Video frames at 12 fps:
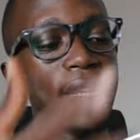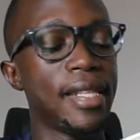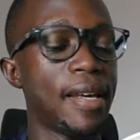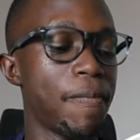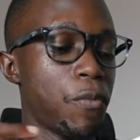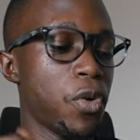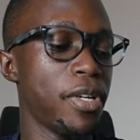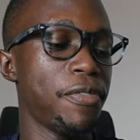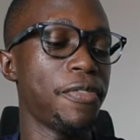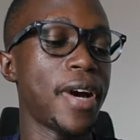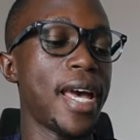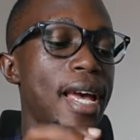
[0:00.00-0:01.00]
other
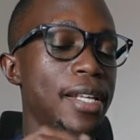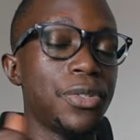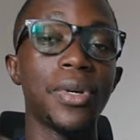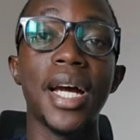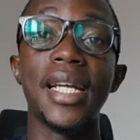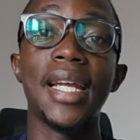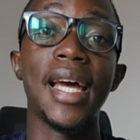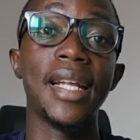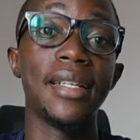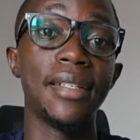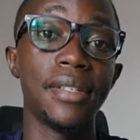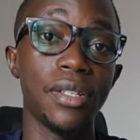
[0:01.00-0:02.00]
modifiers you can
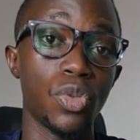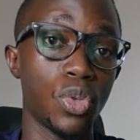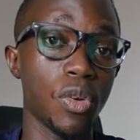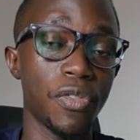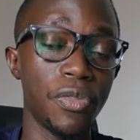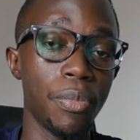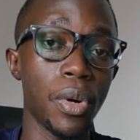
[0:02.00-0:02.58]
add soft